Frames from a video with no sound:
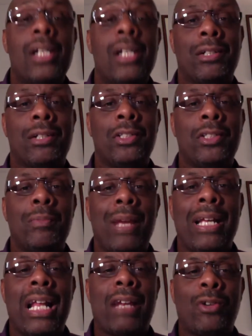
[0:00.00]
So you
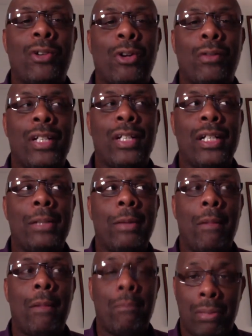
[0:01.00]
may not have heard of him,
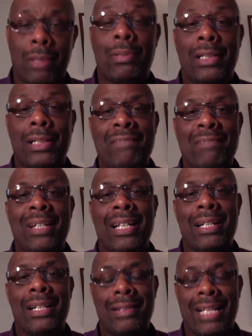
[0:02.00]
but believe
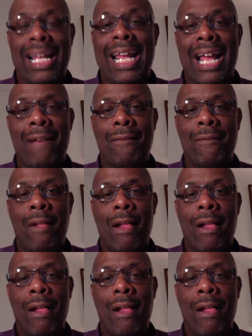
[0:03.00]
me, they have.